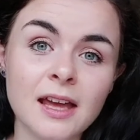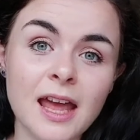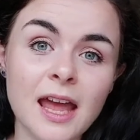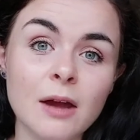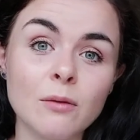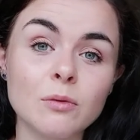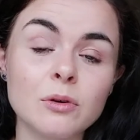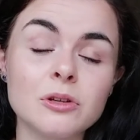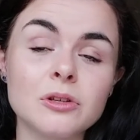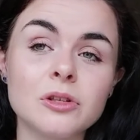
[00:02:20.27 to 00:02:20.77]

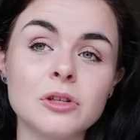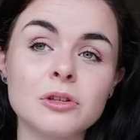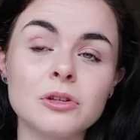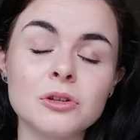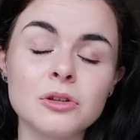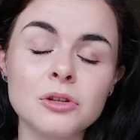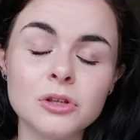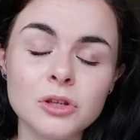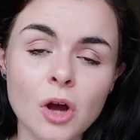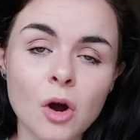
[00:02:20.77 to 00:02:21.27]
It was
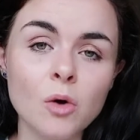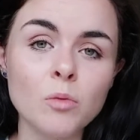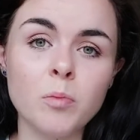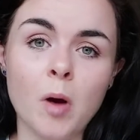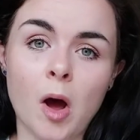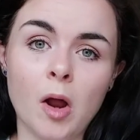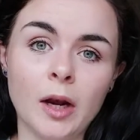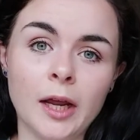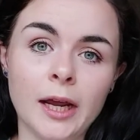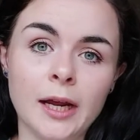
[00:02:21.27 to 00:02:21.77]
so
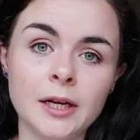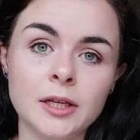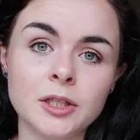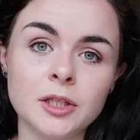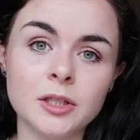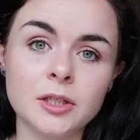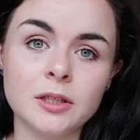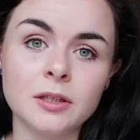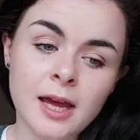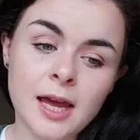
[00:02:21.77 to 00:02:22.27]

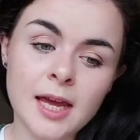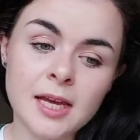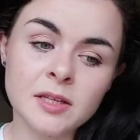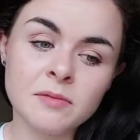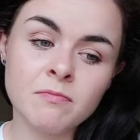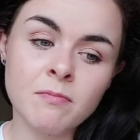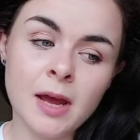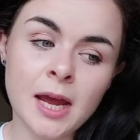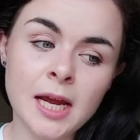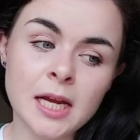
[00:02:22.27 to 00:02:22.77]
polished. It's
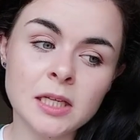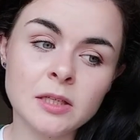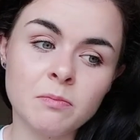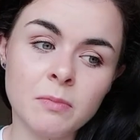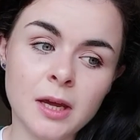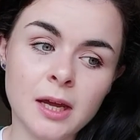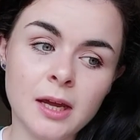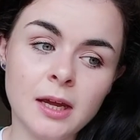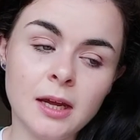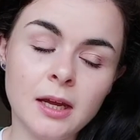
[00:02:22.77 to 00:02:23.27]
made
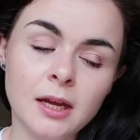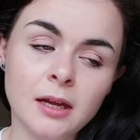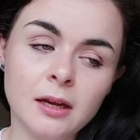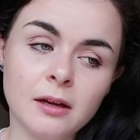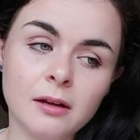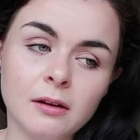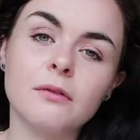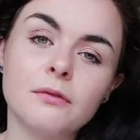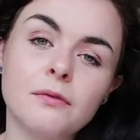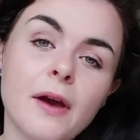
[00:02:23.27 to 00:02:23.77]
me
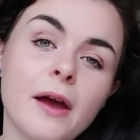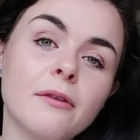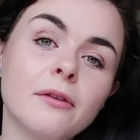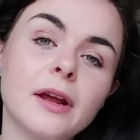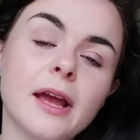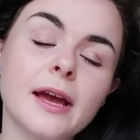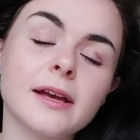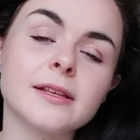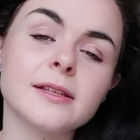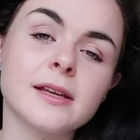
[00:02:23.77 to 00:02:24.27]
very
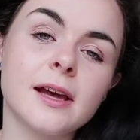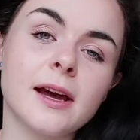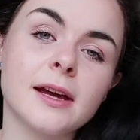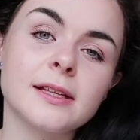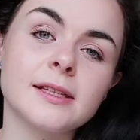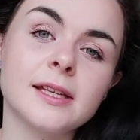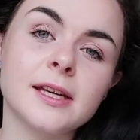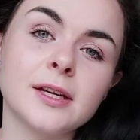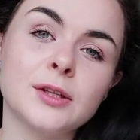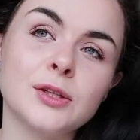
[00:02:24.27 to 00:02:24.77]

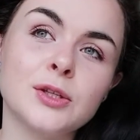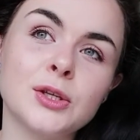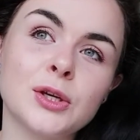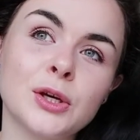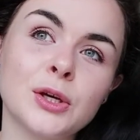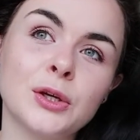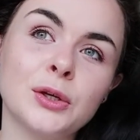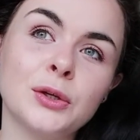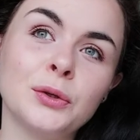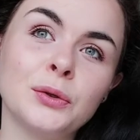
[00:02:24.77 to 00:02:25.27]
excited
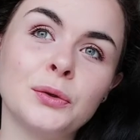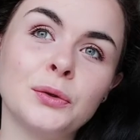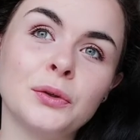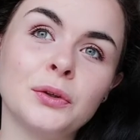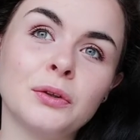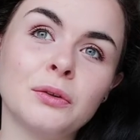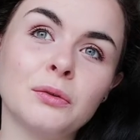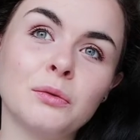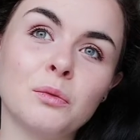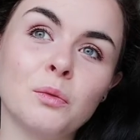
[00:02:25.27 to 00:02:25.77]
to
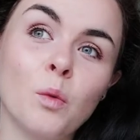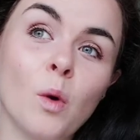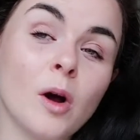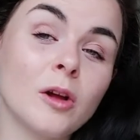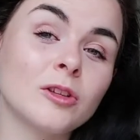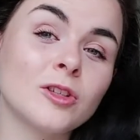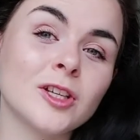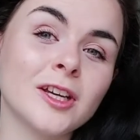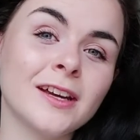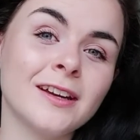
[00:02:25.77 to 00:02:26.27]

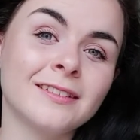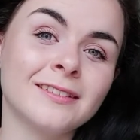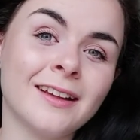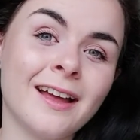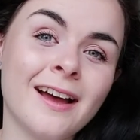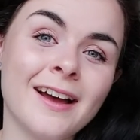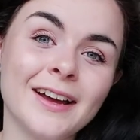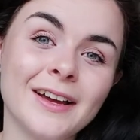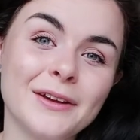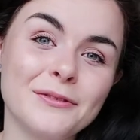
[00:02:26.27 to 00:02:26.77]
watch it
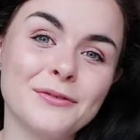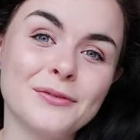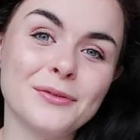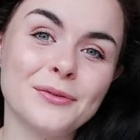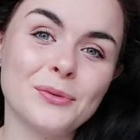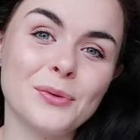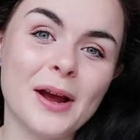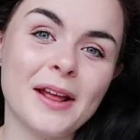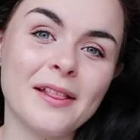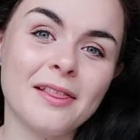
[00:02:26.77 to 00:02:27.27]
live
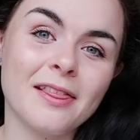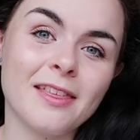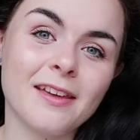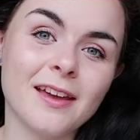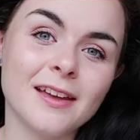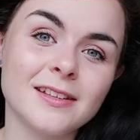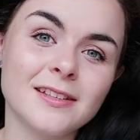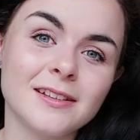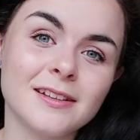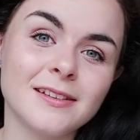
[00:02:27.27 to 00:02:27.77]
when
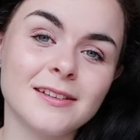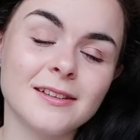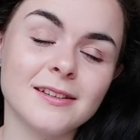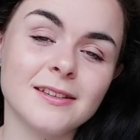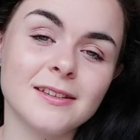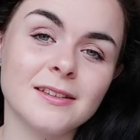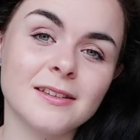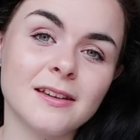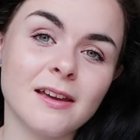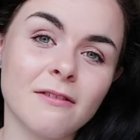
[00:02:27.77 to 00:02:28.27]

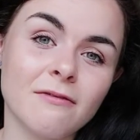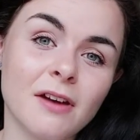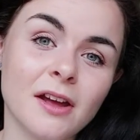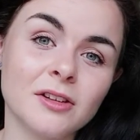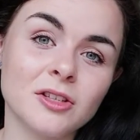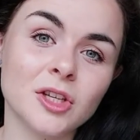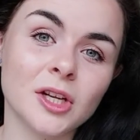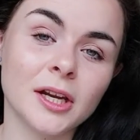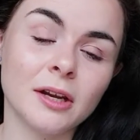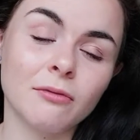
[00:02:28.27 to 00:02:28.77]
theatres
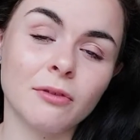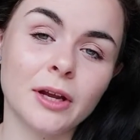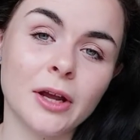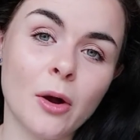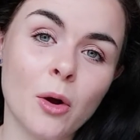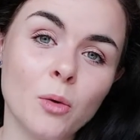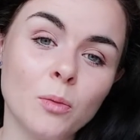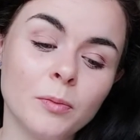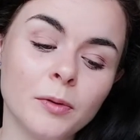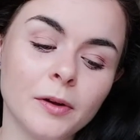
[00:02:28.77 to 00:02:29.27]
eventually
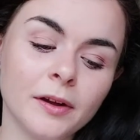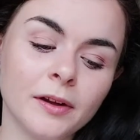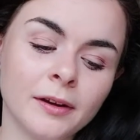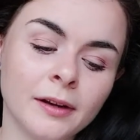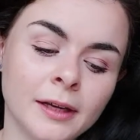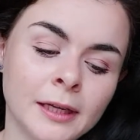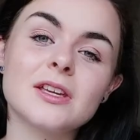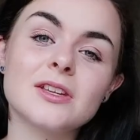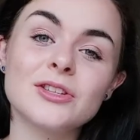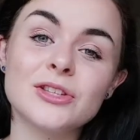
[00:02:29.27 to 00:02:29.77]

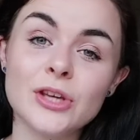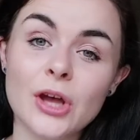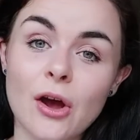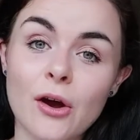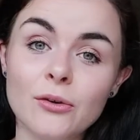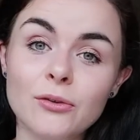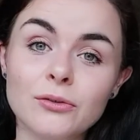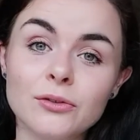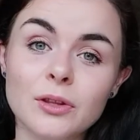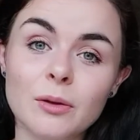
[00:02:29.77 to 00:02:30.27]
reopen.
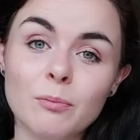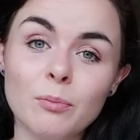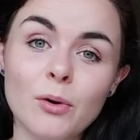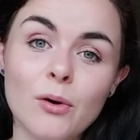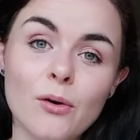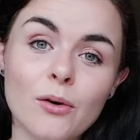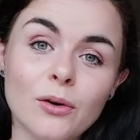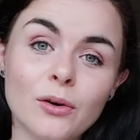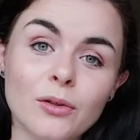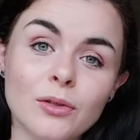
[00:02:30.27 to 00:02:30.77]
So, the
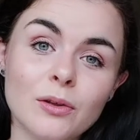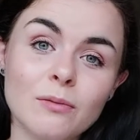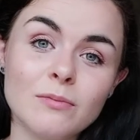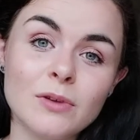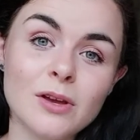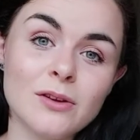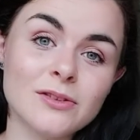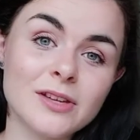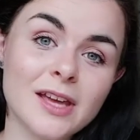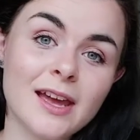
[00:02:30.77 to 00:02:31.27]
book, the
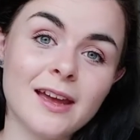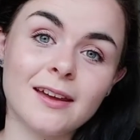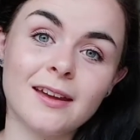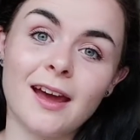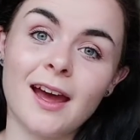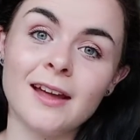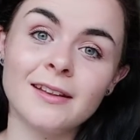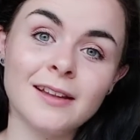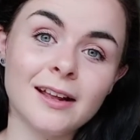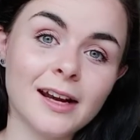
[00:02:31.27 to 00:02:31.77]
music
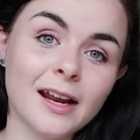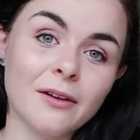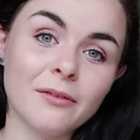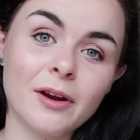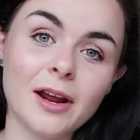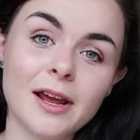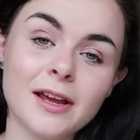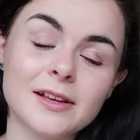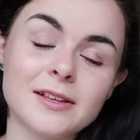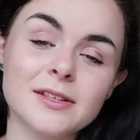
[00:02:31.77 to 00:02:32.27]
and the
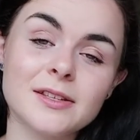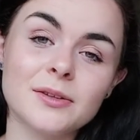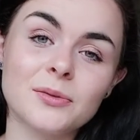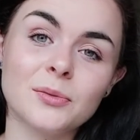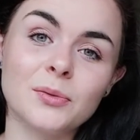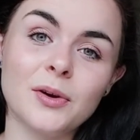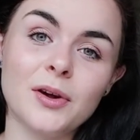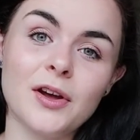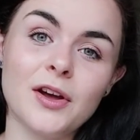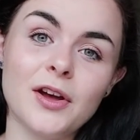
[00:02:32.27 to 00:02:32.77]
lyrics
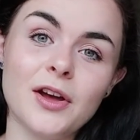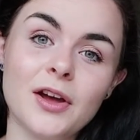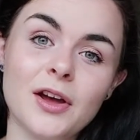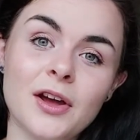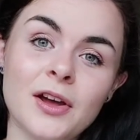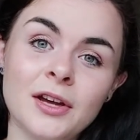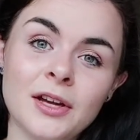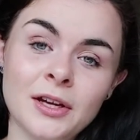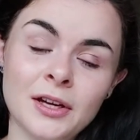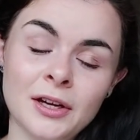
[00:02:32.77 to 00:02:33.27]
were
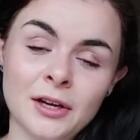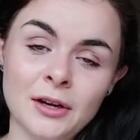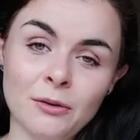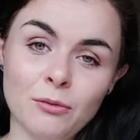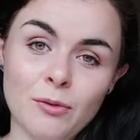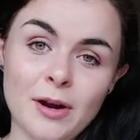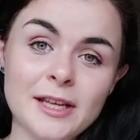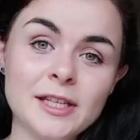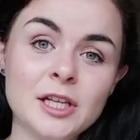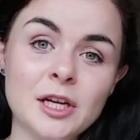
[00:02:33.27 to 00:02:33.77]

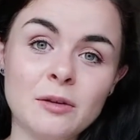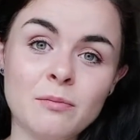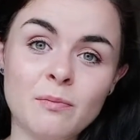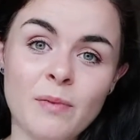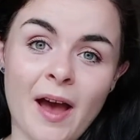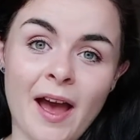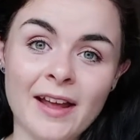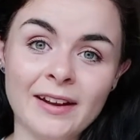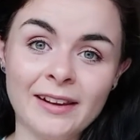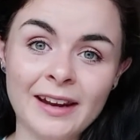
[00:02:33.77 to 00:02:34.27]
written
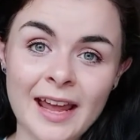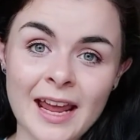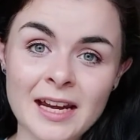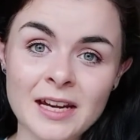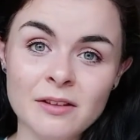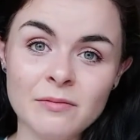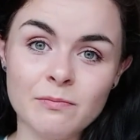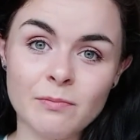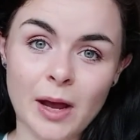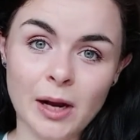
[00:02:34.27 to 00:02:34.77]
by
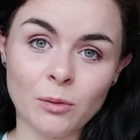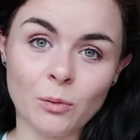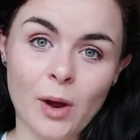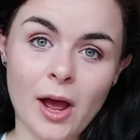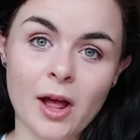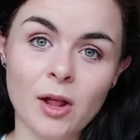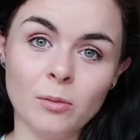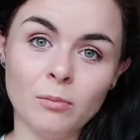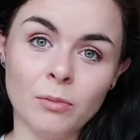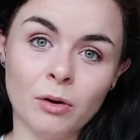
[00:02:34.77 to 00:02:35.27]

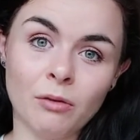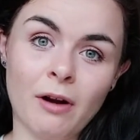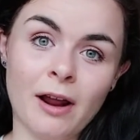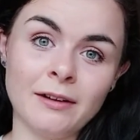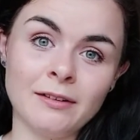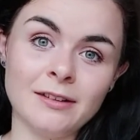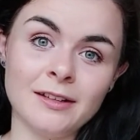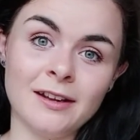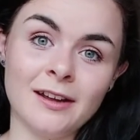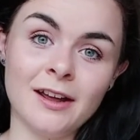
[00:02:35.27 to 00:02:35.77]
Lin-Manuel
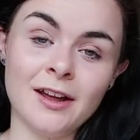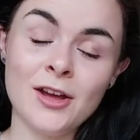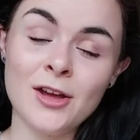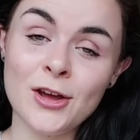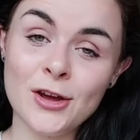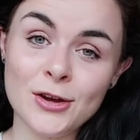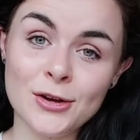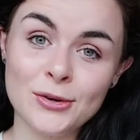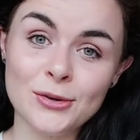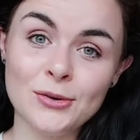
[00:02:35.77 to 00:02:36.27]
Miranda,
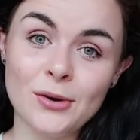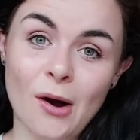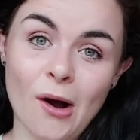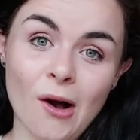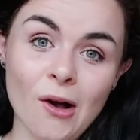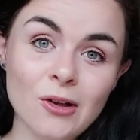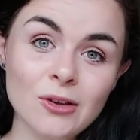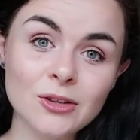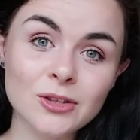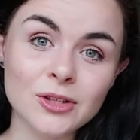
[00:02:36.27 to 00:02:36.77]
who
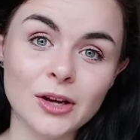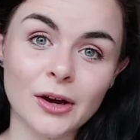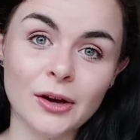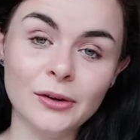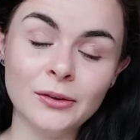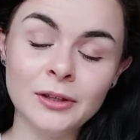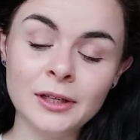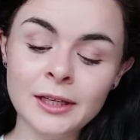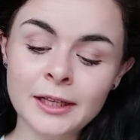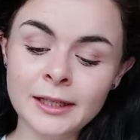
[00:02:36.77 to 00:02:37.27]

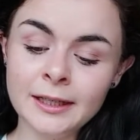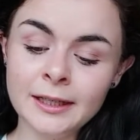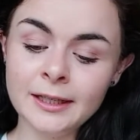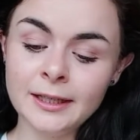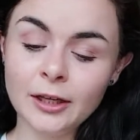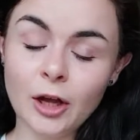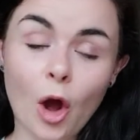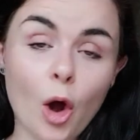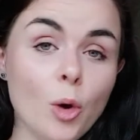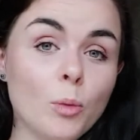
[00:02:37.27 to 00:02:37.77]
also
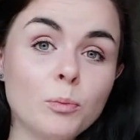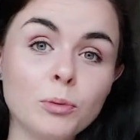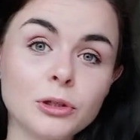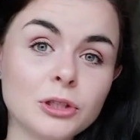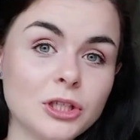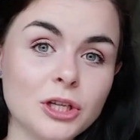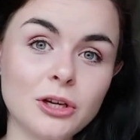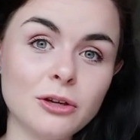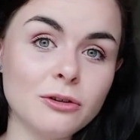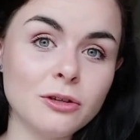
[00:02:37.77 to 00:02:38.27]

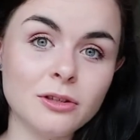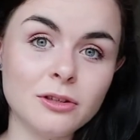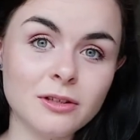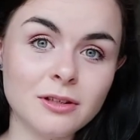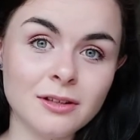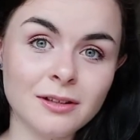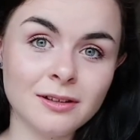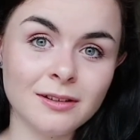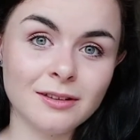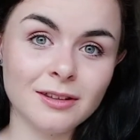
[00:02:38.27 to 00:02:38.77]

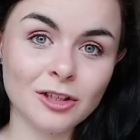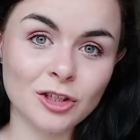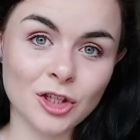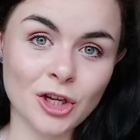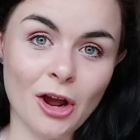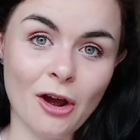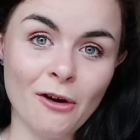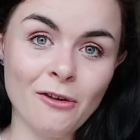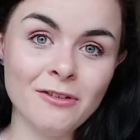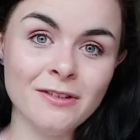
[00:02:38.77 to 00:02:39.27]
co-produced the
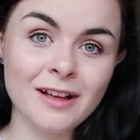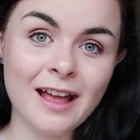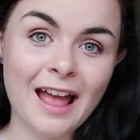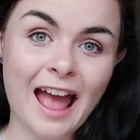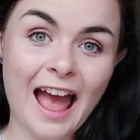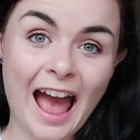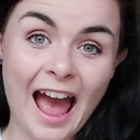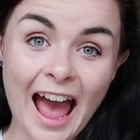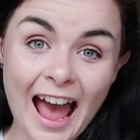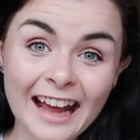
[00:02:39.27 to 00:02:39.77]
show
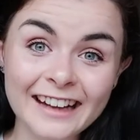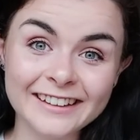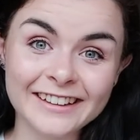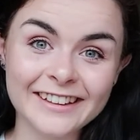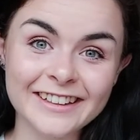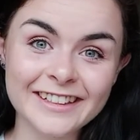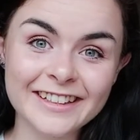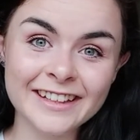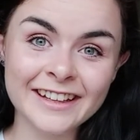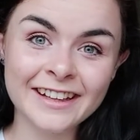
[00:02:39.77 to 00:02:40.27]

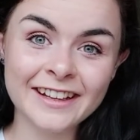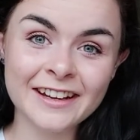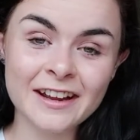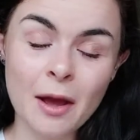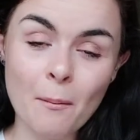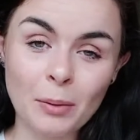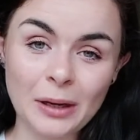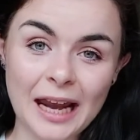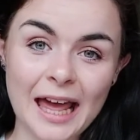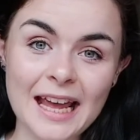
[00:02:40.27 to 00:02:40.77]
and
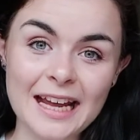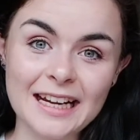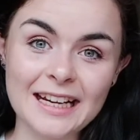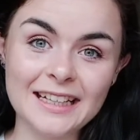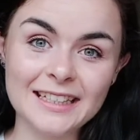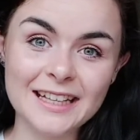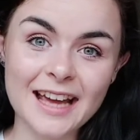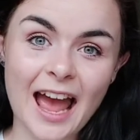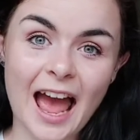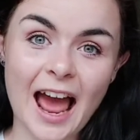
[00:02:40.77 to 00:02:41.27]

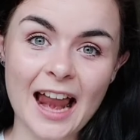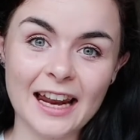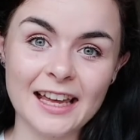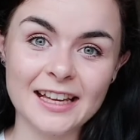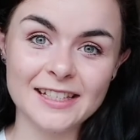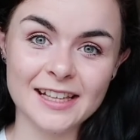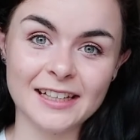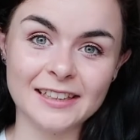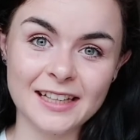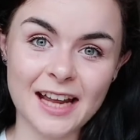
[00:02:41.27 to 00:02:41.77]
played
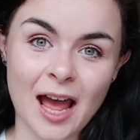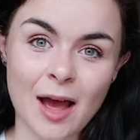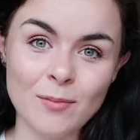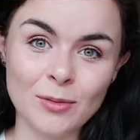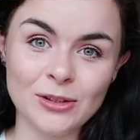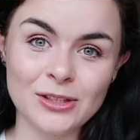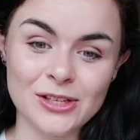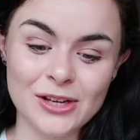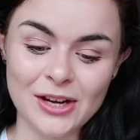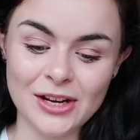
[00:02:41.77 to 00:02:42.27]
Alexander
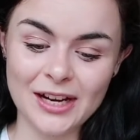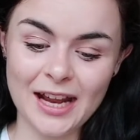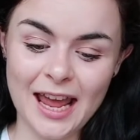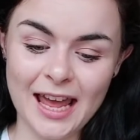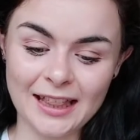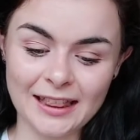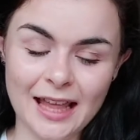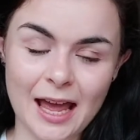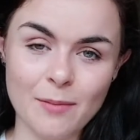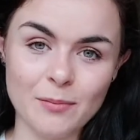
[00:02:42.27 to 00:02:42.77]
Hamilton
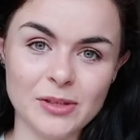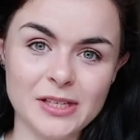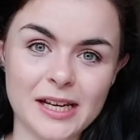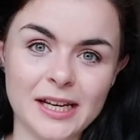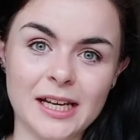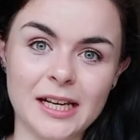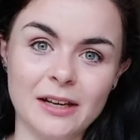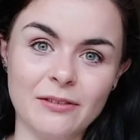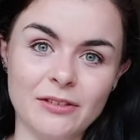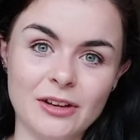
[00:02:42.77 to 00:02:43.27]
in that
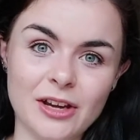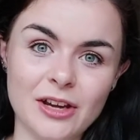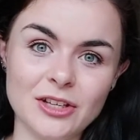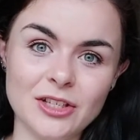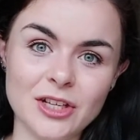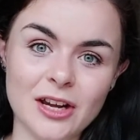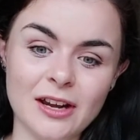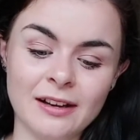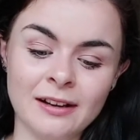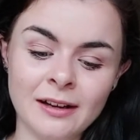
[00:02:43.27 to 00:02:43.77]
particular
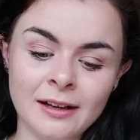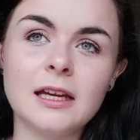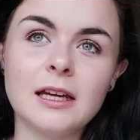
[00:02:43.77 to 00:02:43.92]
version.